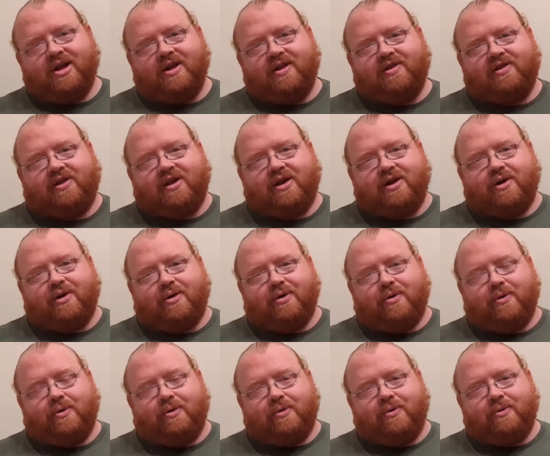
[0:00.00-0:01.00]

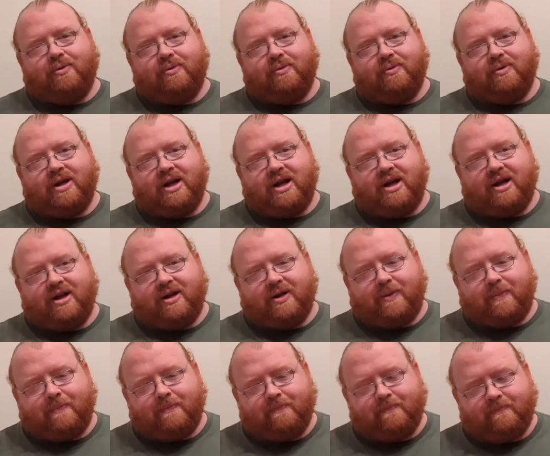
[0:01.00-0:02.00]
So,
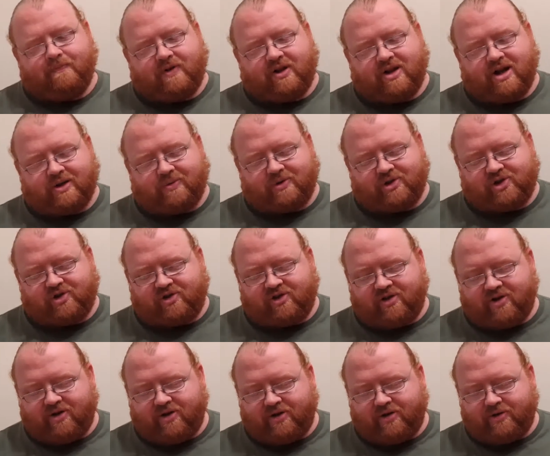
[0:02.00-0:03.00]
if you liked what you
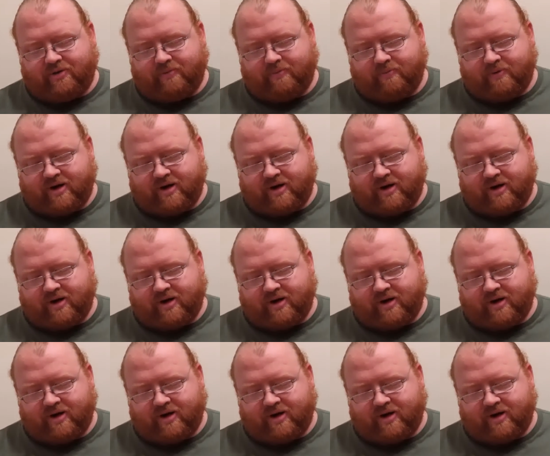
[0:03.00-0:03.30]
saw,